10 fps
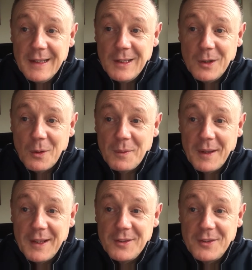You know,
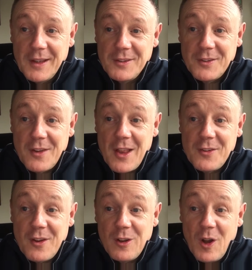is
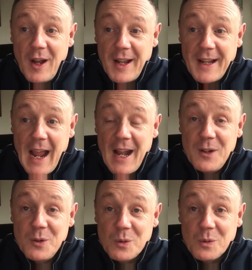to light a
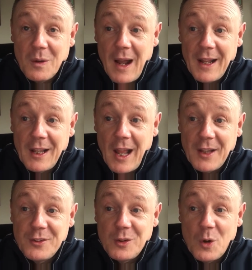candle
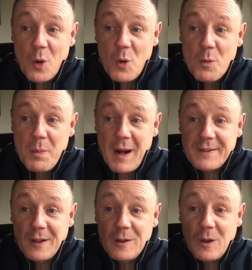and to cool
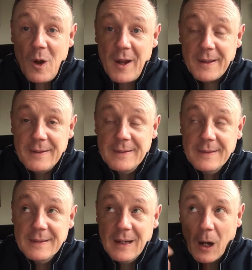back the light,
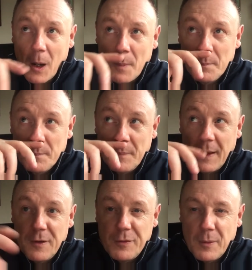
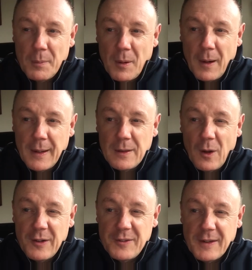either by
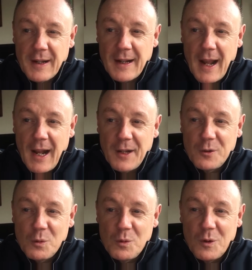lighting a
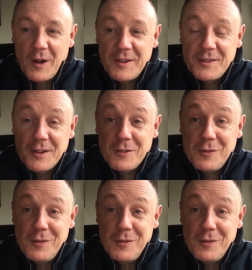candle or lighting a